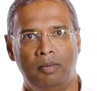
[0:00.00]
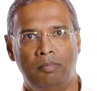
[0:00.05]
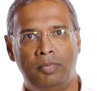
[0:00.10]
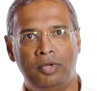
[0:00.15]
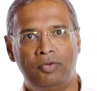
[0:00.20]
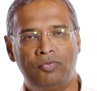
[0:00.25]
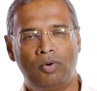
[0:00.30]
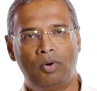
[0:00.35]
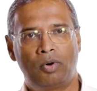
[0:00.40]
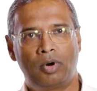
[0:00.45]

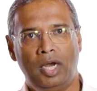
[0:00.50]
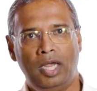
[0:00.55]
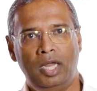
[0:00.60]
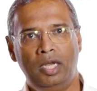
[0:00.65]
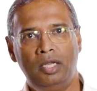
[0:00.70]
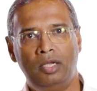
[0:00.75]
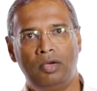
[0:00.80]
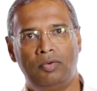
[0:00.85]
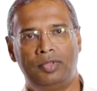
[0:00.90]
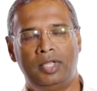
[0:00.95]
before
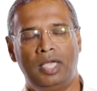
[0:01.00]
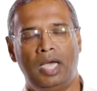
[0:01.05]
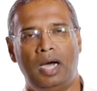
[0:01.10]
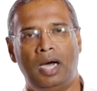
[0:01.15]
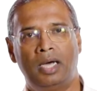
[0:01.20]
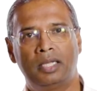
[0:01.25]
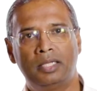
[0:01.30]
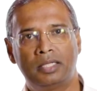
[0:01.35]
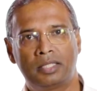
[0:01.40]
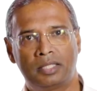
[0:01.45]
any of the
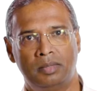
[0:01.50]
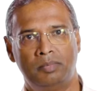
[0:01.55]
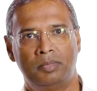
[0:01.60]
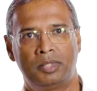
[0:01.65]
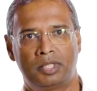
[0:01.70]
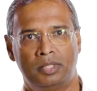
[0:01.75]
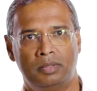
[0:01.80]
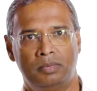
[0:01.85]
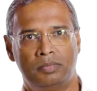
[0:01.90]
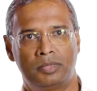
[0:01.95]
other
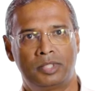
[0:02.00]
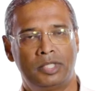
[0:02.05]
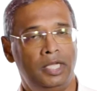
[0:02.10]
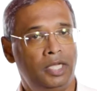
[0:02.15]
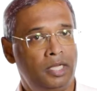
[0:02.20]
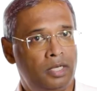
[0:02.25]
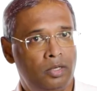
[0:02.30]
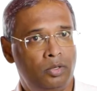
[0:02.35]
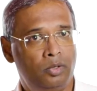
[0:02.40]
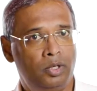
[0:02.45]
symptoms,
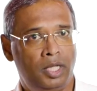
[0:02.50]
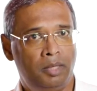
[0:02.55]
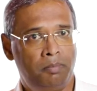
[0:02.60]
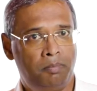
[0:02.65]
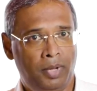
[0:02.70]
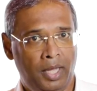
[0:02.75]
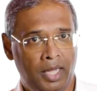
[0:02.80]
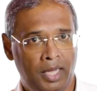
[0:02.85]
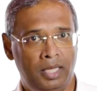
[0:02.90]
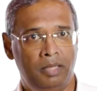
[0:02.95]
including
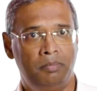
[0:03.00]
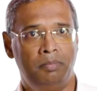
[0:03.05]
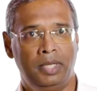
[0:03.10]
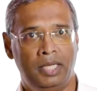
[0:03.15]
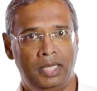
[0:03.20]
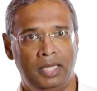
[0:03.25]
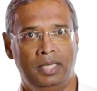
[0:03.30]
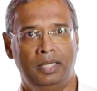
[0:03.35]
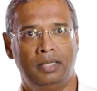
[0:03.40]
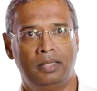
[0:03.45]
pain,
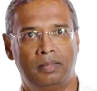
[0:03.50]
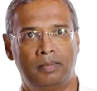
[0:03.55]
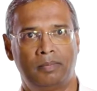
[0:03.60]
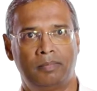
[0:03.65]
begin.